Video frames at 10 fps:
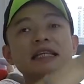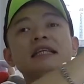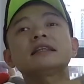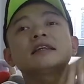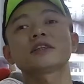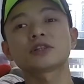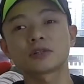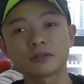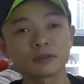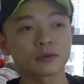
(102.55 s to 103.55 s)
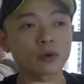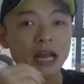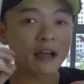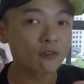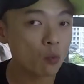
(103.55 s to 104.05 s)
In addition, they would
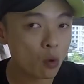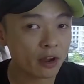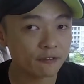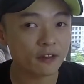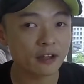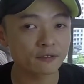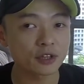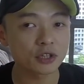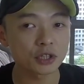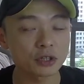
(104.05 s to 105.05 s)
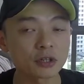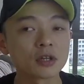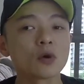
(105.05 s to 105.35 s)
have a Wi-Fi feature